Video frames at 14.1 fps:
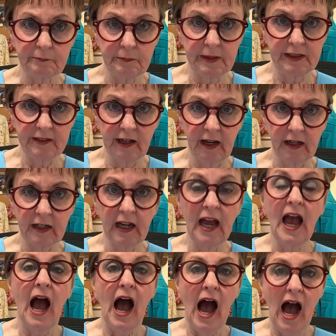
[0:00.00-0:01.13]
pin tuck
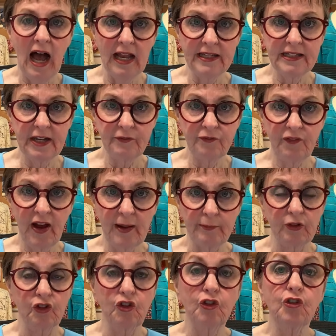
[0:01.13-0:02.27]
on knit
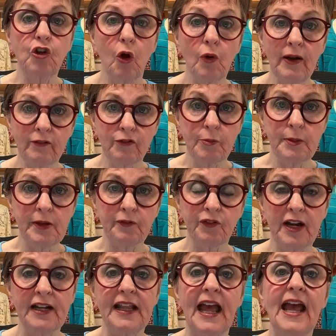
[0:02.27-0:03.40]
fabrics. You don't have to be
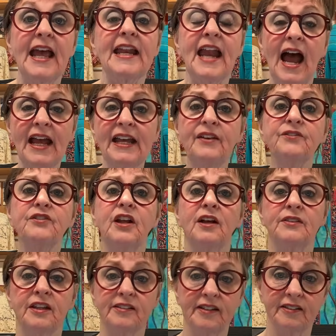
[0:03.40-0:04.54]
afraid of that. And I have
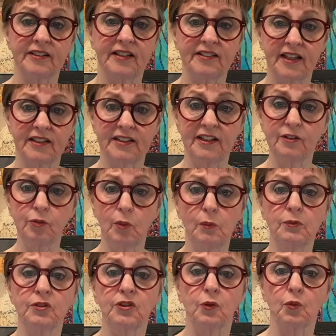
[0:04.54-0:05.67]
done this, as I said, this one
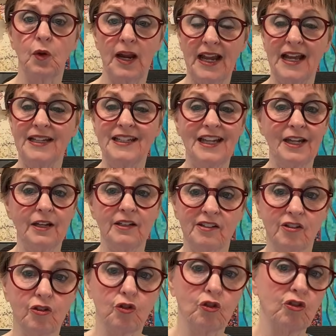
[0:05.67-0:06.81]
was a rayon knit,
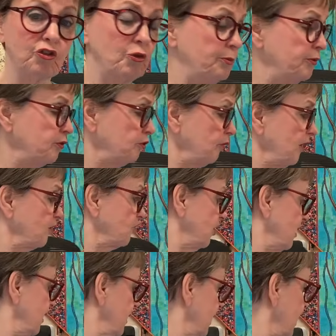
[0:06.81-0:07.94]
super
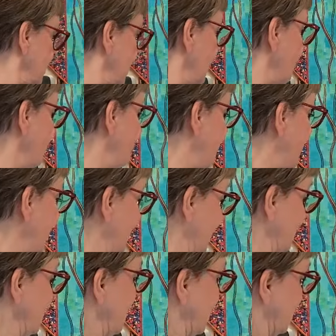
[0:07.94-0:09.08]
stretchy, thin,